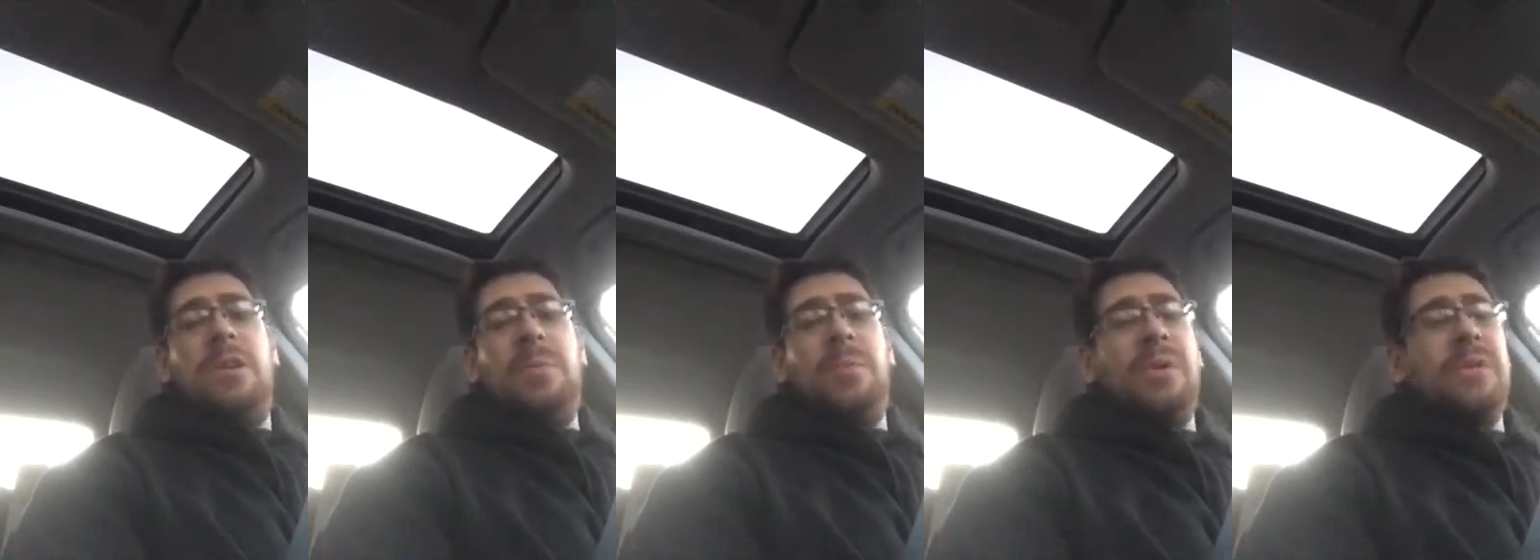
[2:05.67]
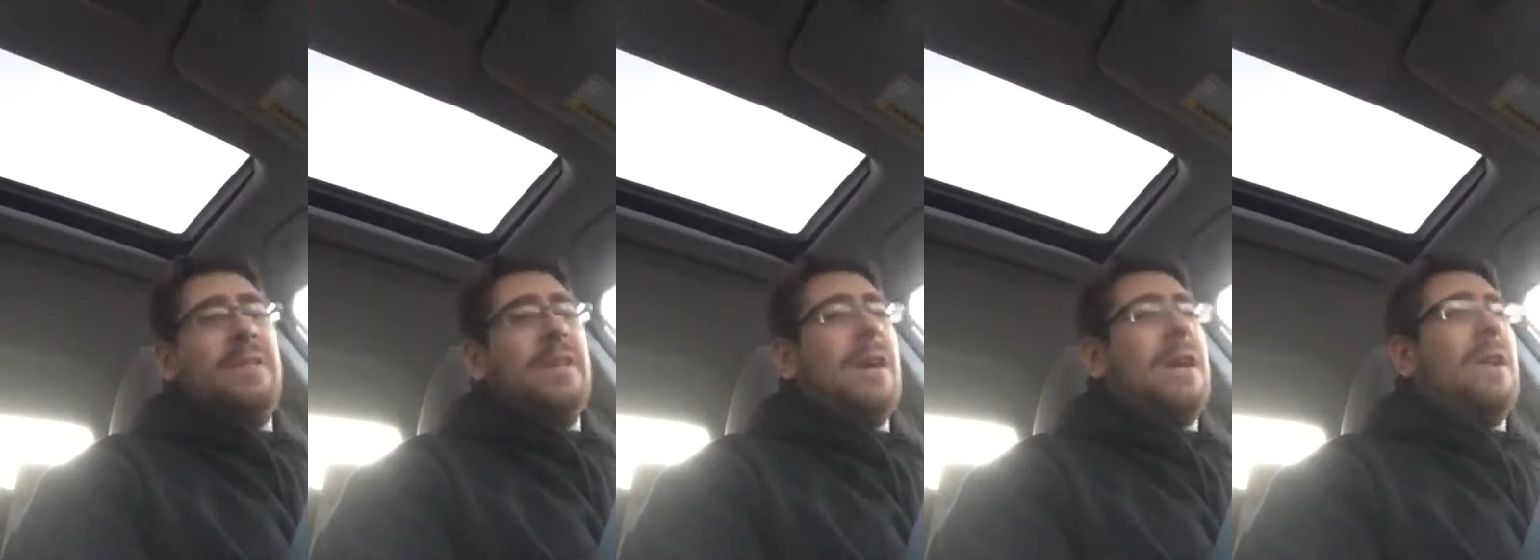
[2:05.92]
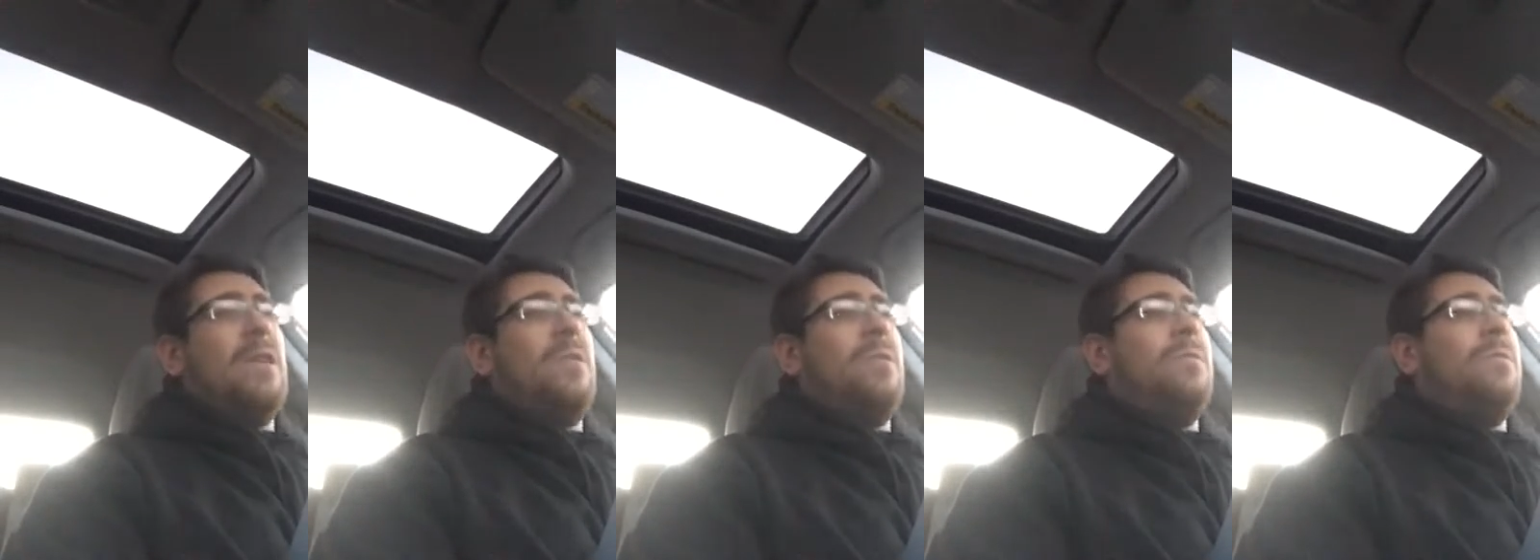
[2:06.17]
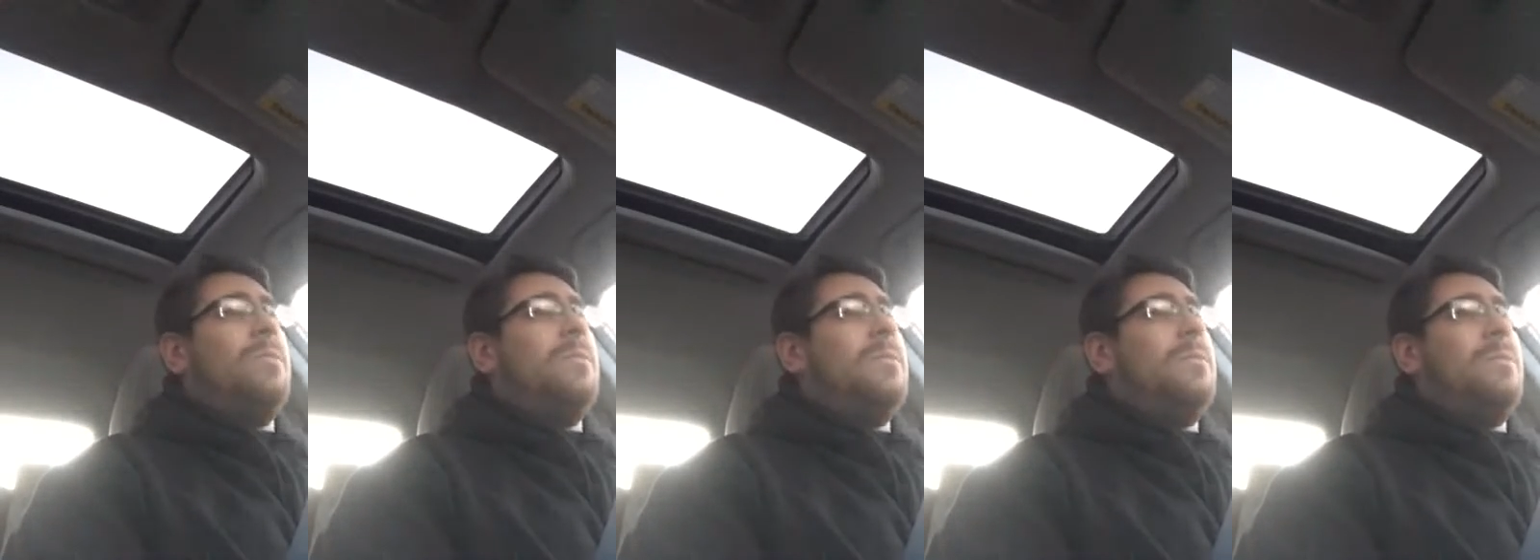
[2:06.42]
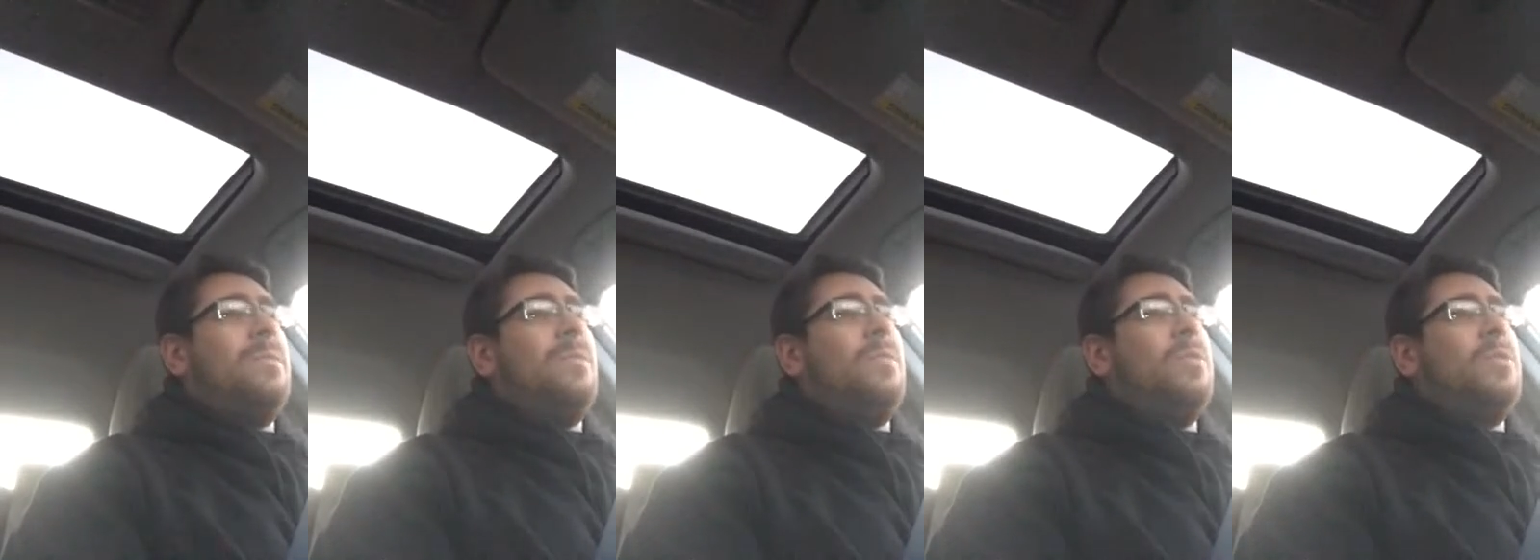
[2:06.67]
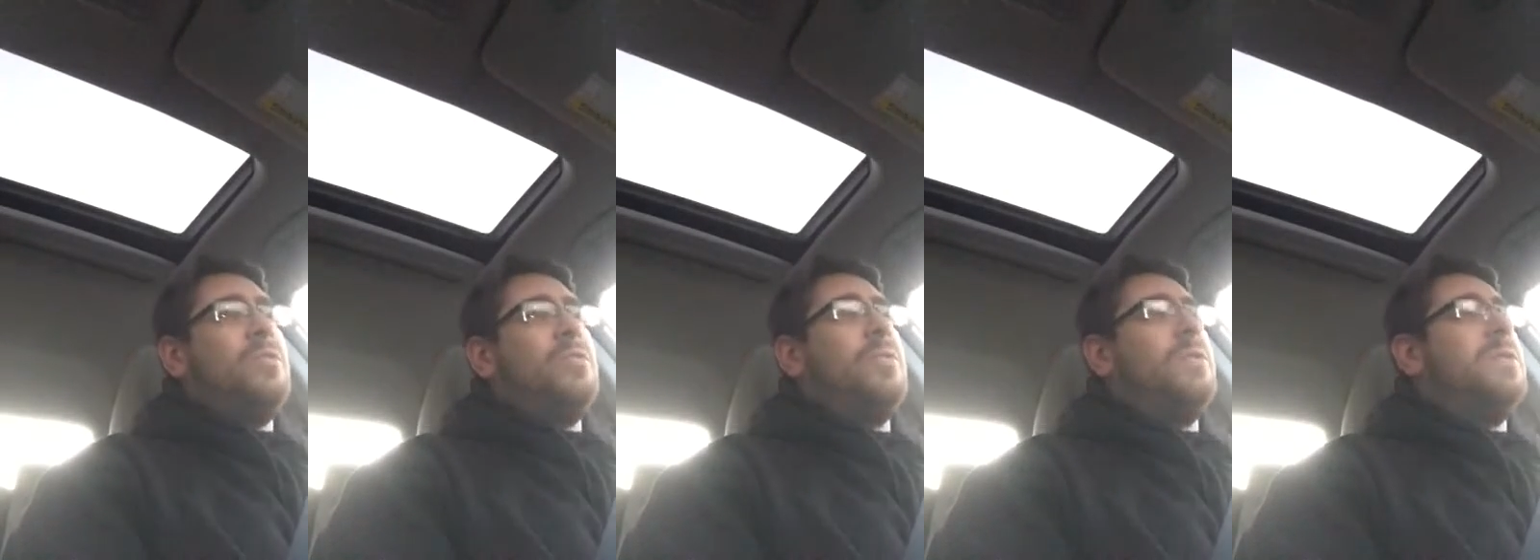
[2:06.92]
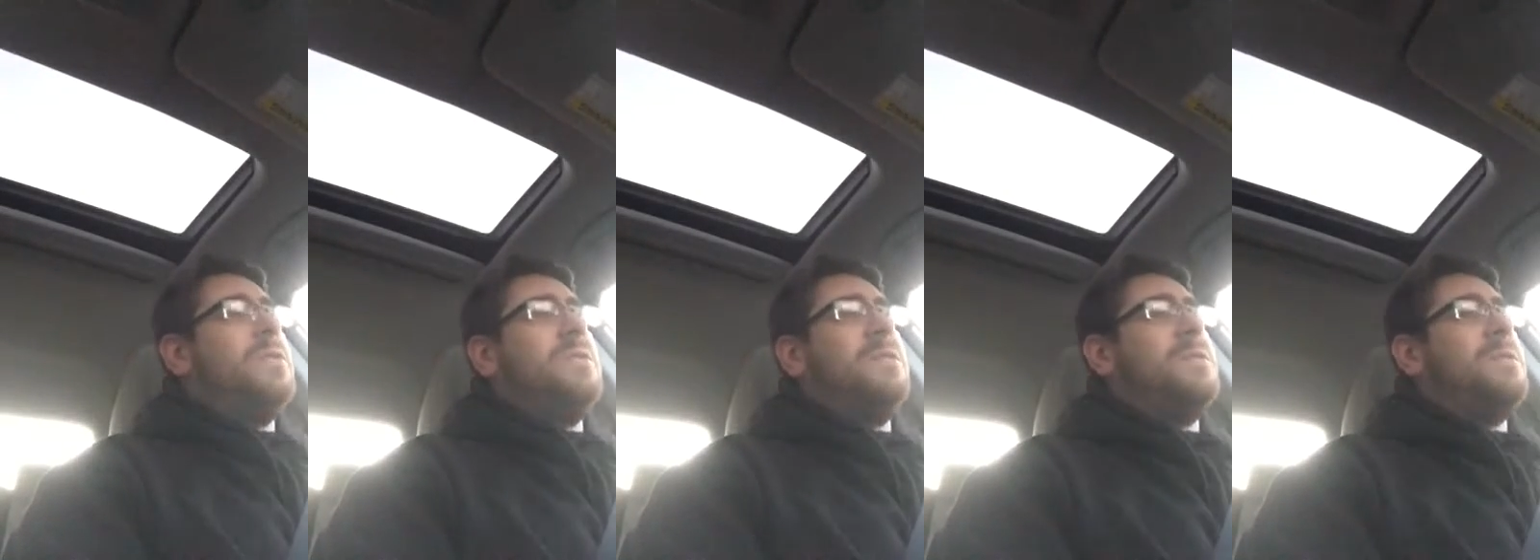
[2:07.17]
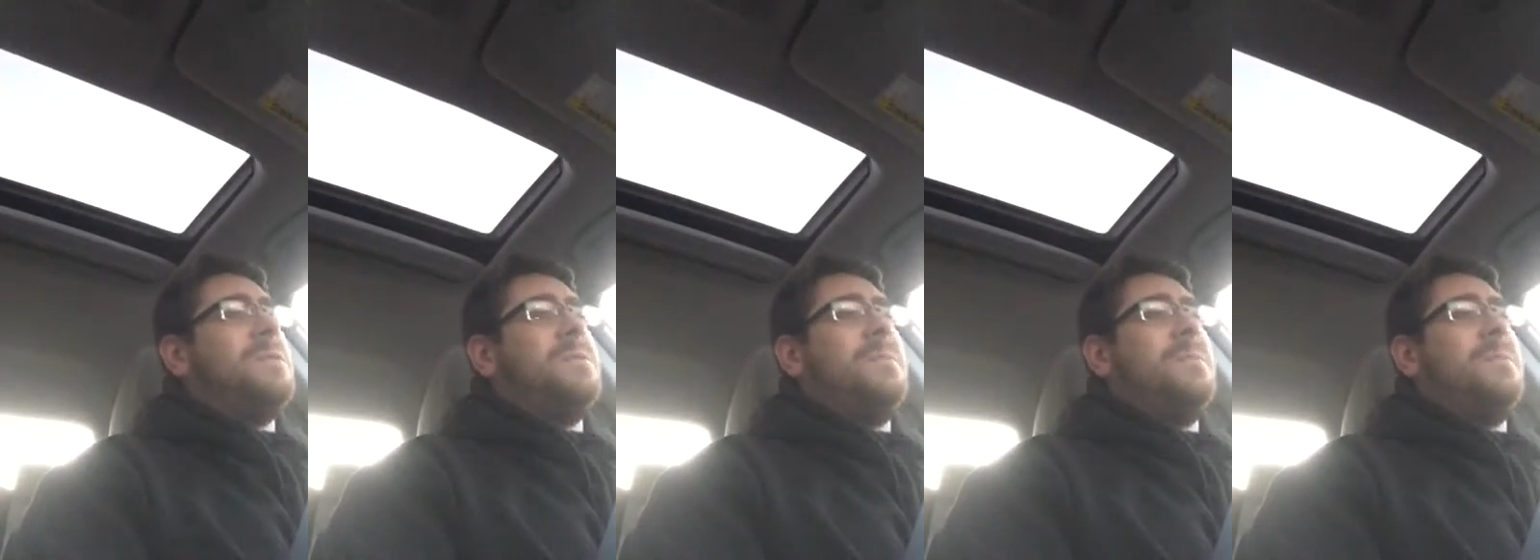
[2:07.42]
to put down, which was